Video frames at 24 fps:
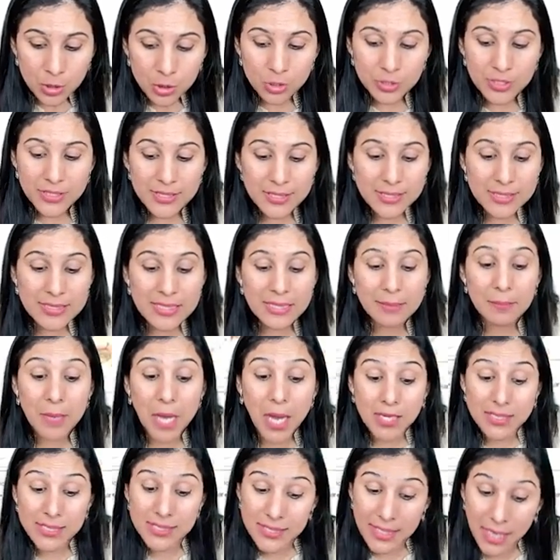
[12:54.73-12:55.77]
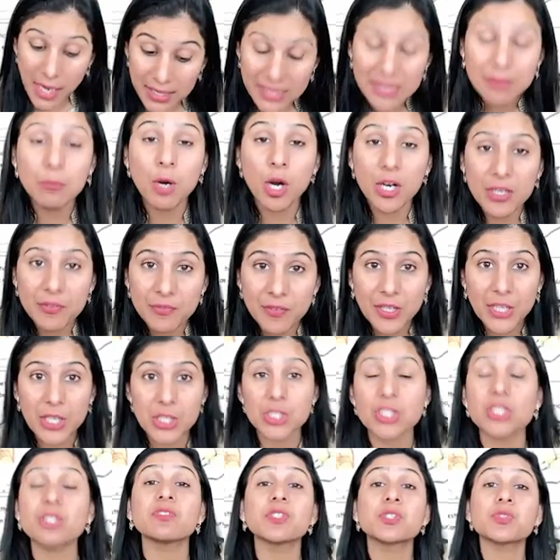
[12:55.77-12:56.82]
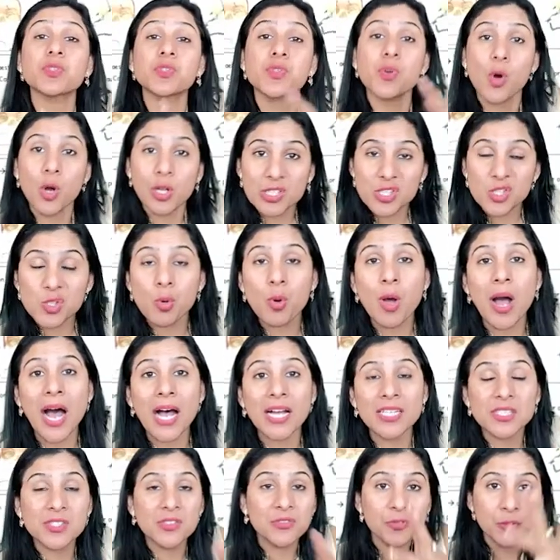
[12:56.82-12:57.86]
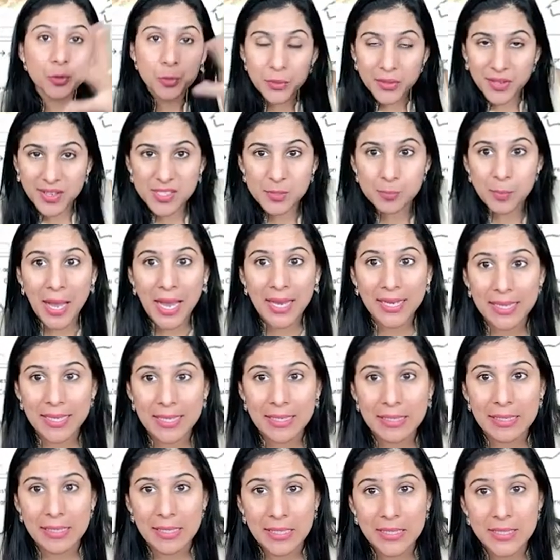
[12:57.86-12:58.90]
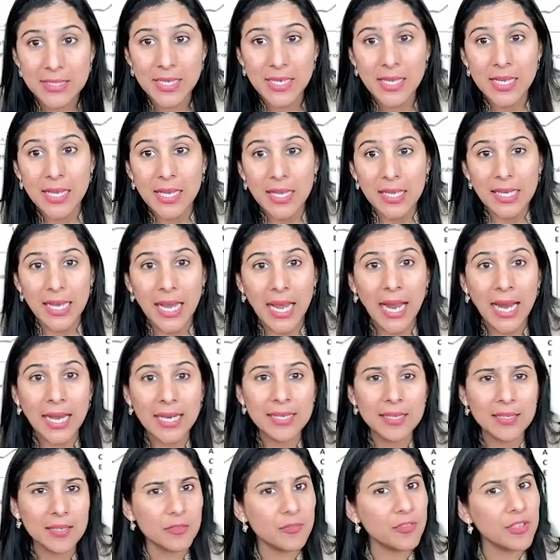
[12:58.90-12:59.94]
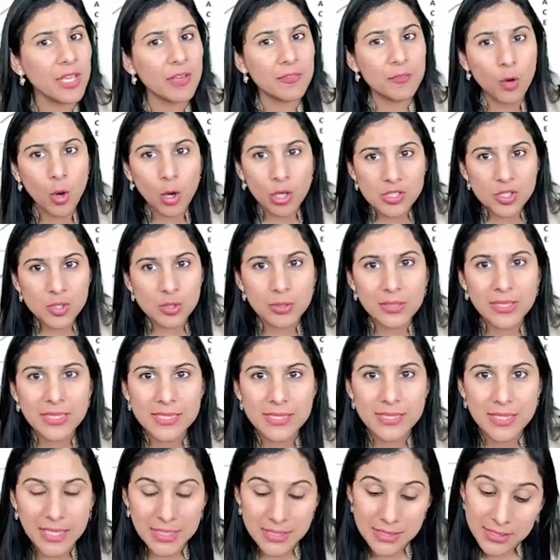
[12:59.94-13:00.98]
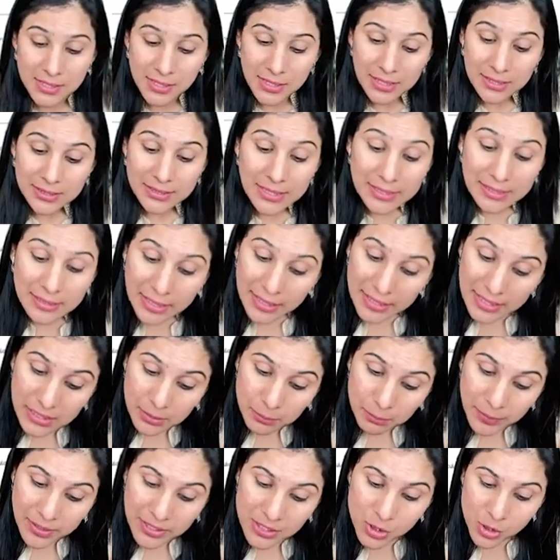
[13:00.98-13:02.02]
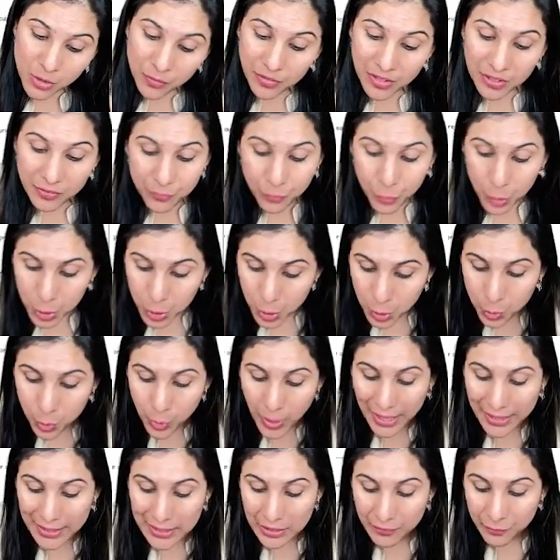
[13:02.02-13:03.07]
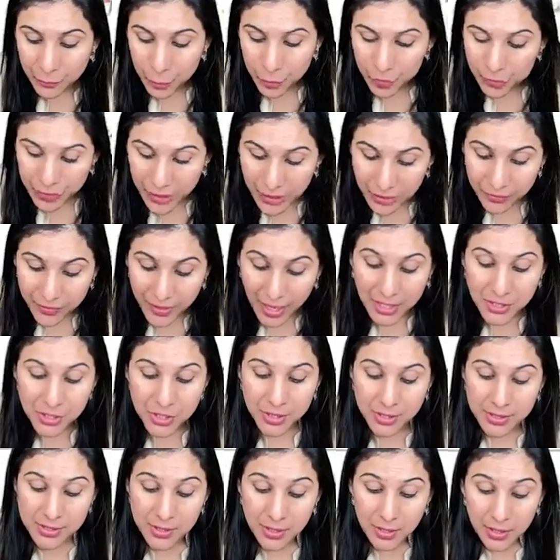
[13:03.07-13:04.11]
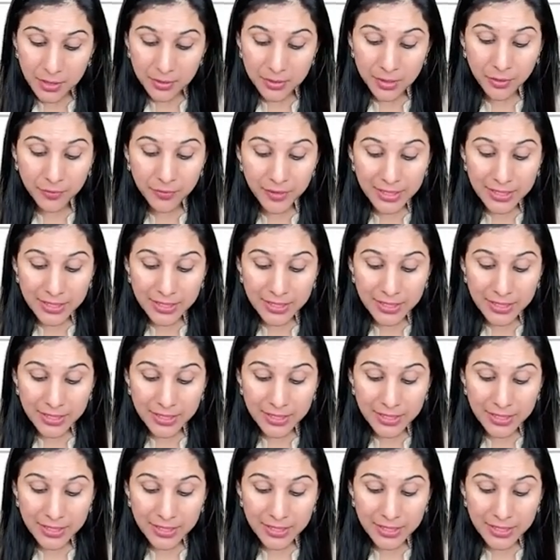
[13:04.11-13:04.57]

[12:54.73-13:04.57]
So this is the Marciani modification which was also asked a few years back in NEET and we have also discussed the treatments of LeFort 2 and LeFort 3 fractures, the